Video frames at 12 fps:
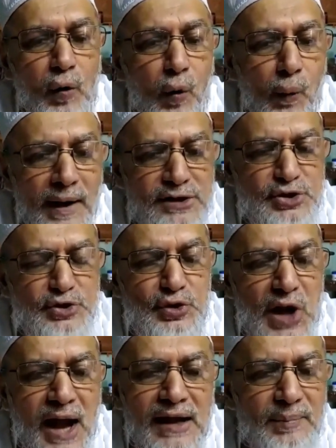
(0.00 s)
who wish
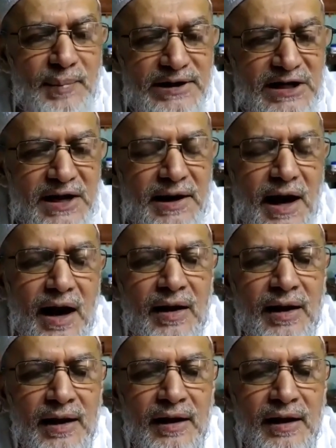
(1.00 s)
to die in Medina,